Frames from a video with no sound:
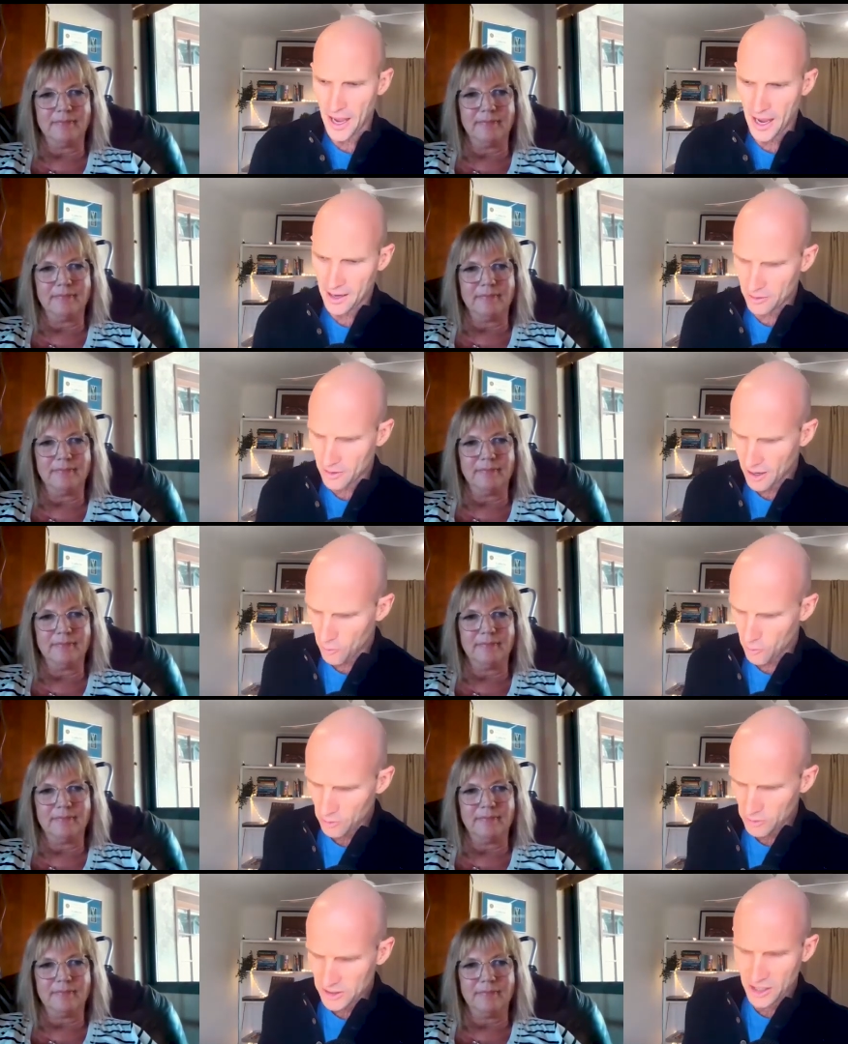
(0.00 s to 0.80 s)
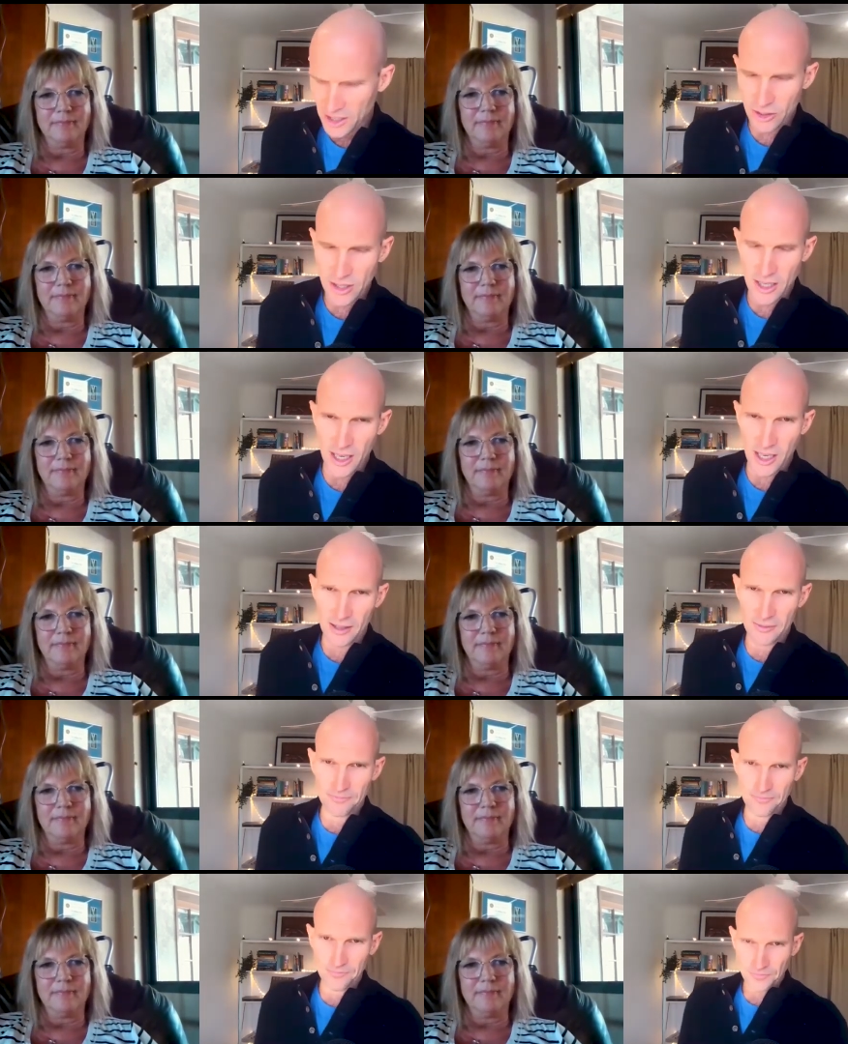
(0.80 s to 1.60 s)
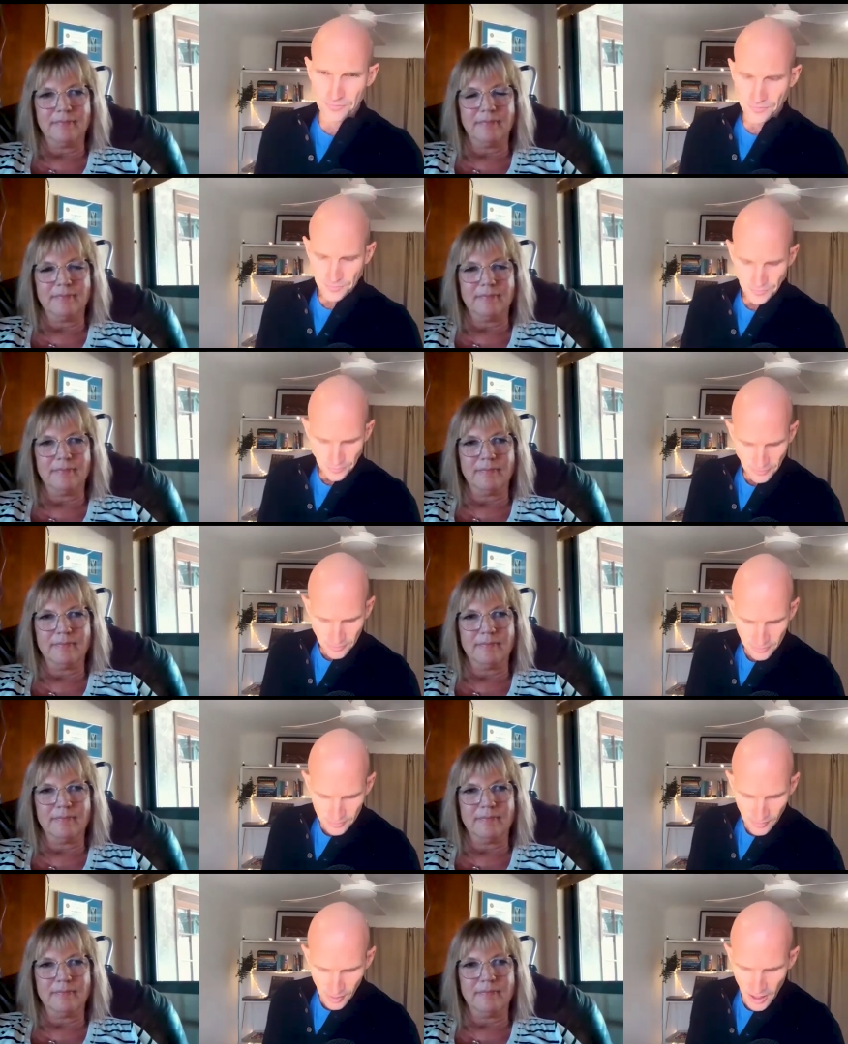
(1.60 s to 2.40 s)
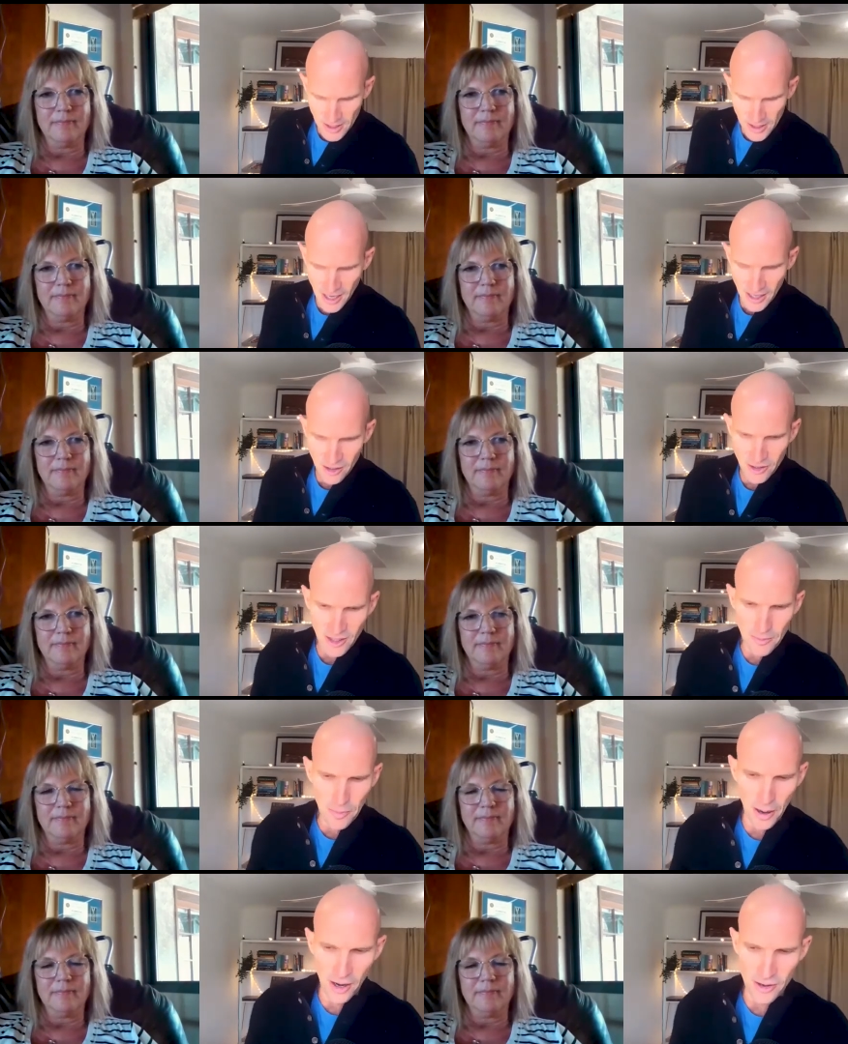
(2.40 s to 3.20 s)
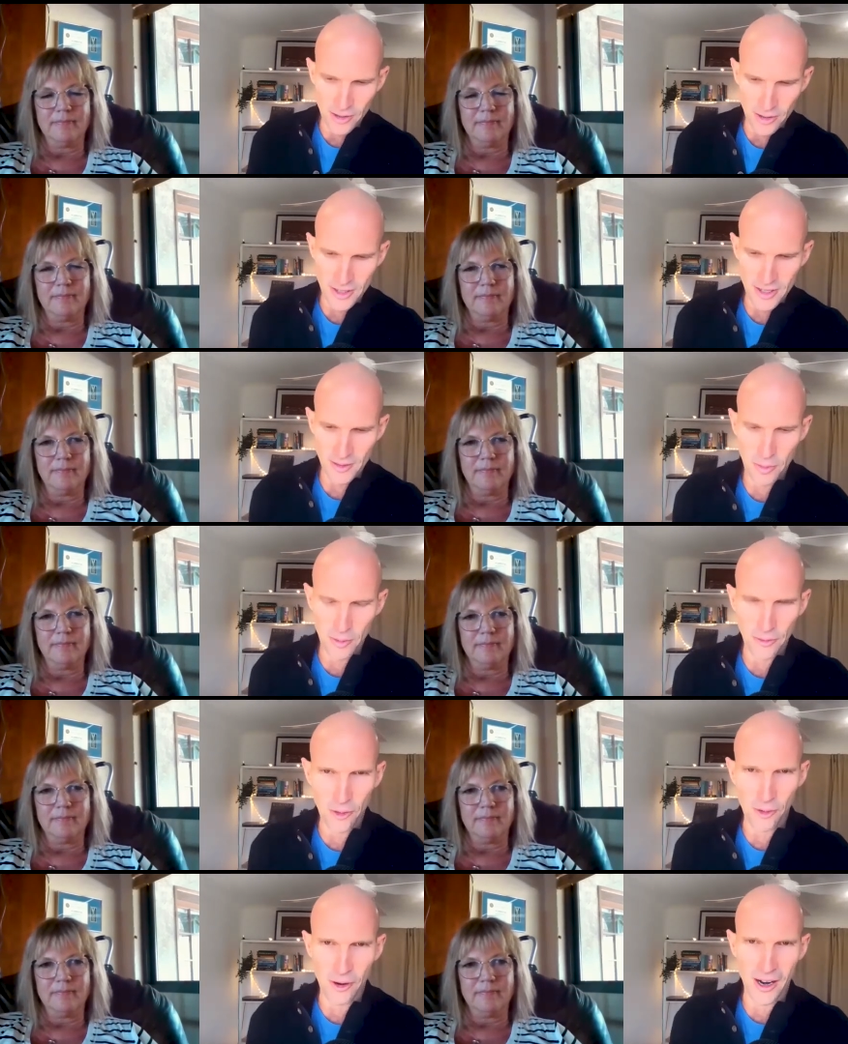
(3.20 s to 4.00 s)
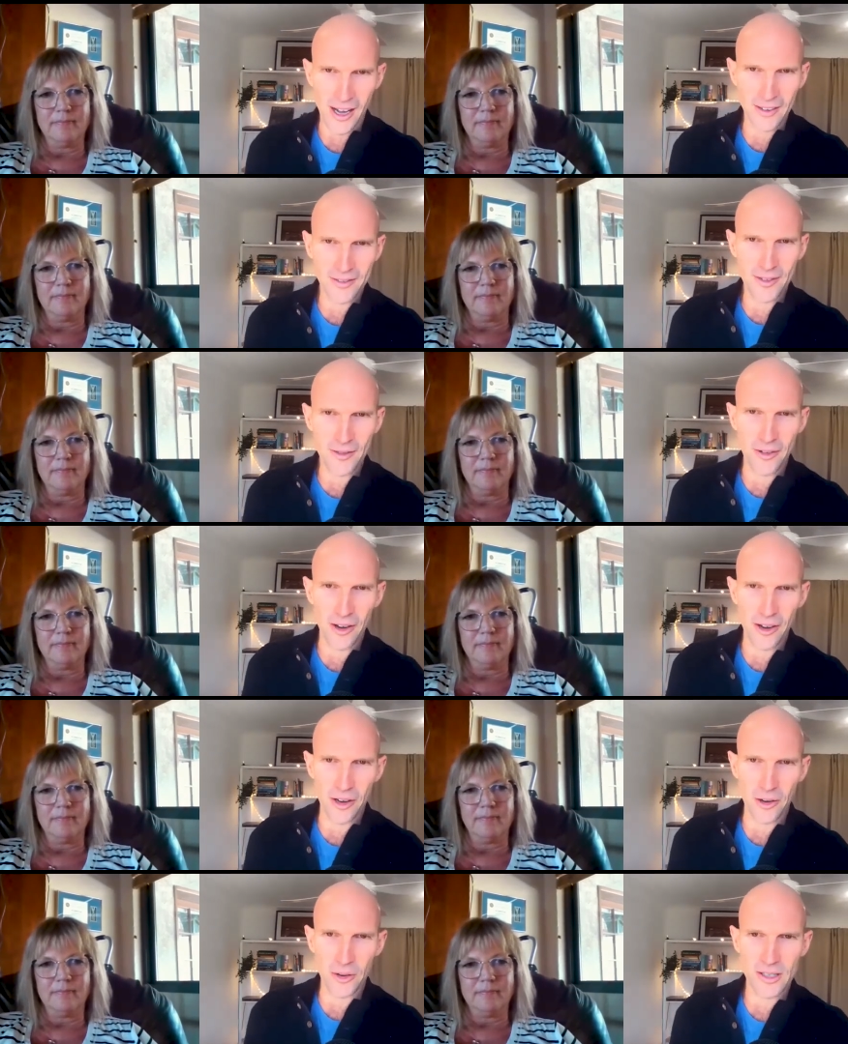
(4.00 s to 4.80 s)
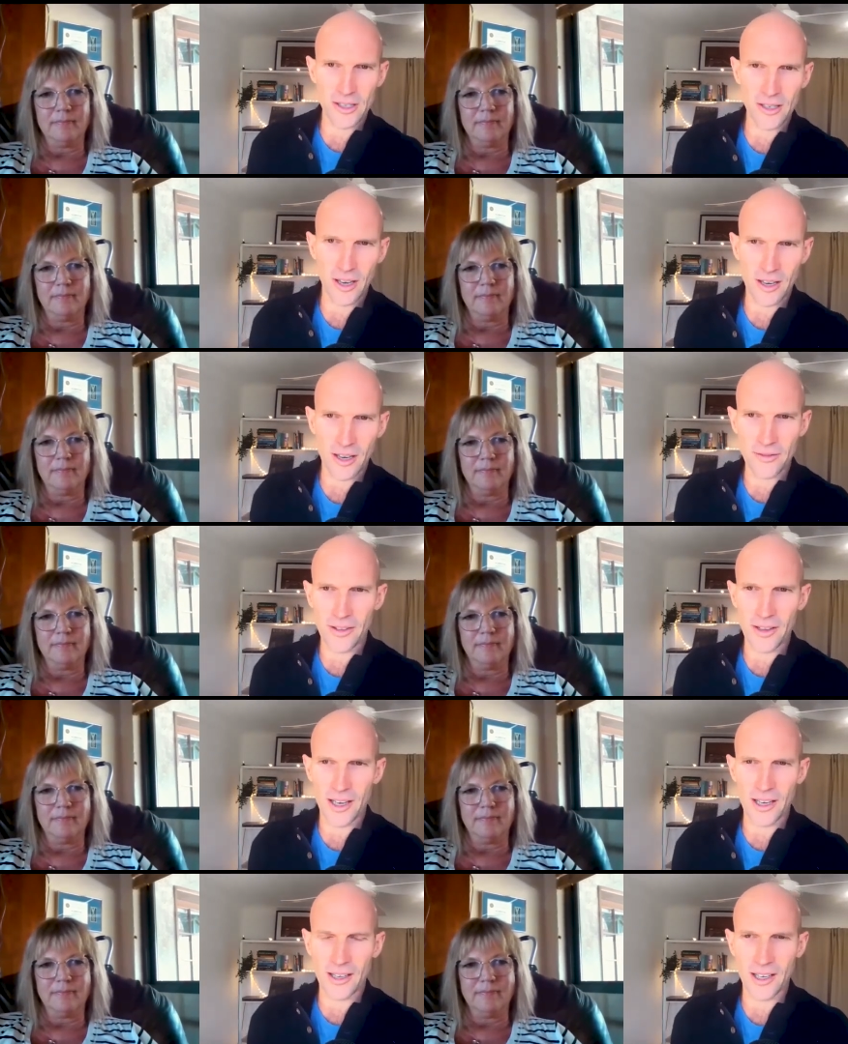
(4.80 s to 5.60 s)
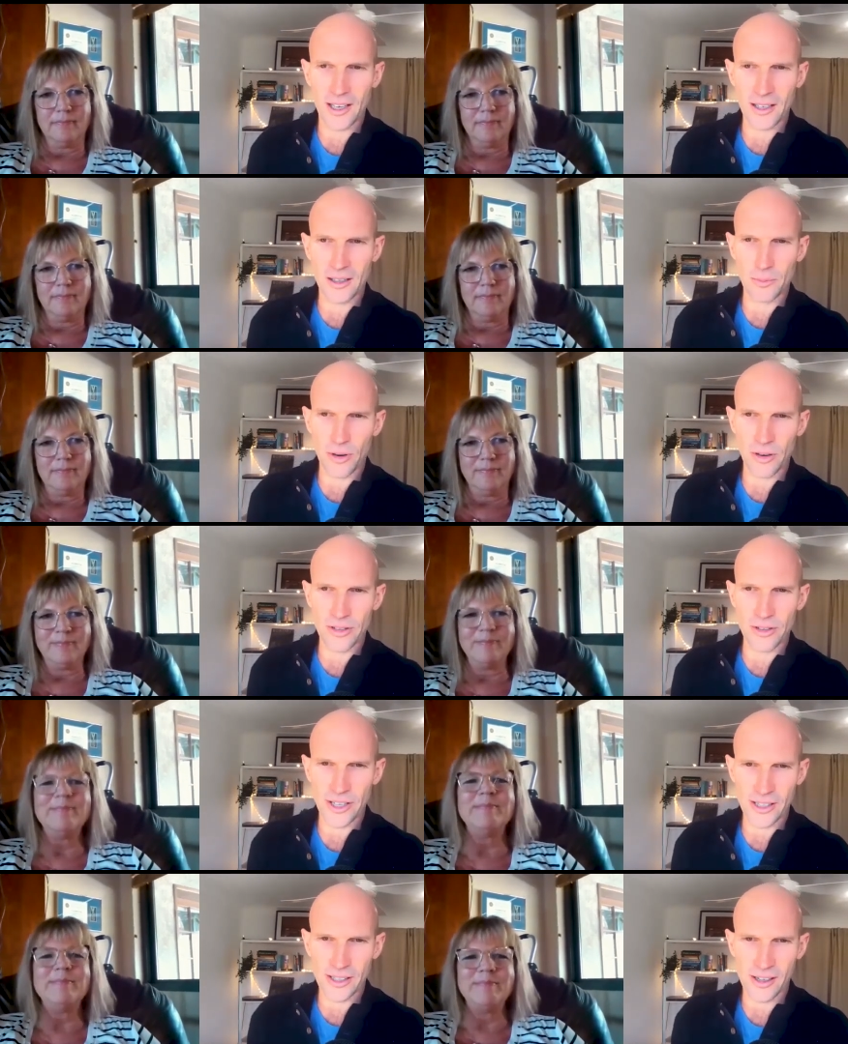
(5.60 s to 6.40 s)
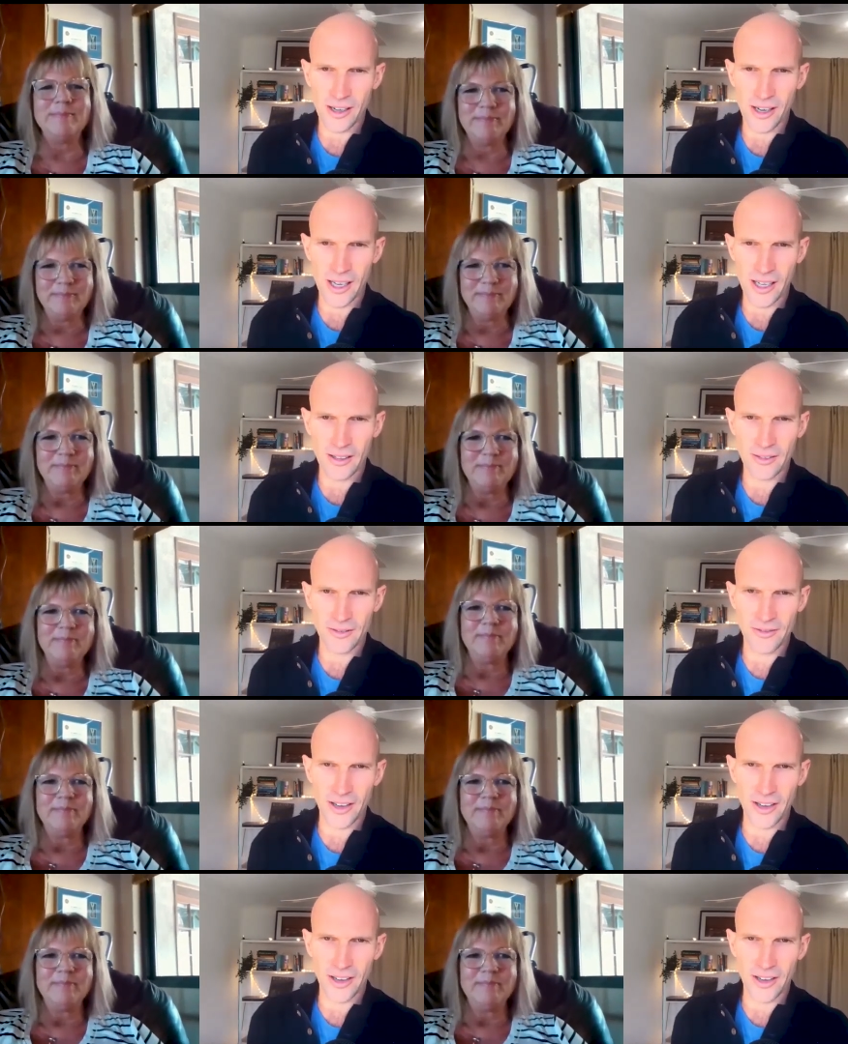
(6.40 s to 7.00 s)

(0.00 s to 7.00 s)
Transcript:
Speaker 1: And uh, what was interesting is that you did post a before and after photo inside of the our Project ninety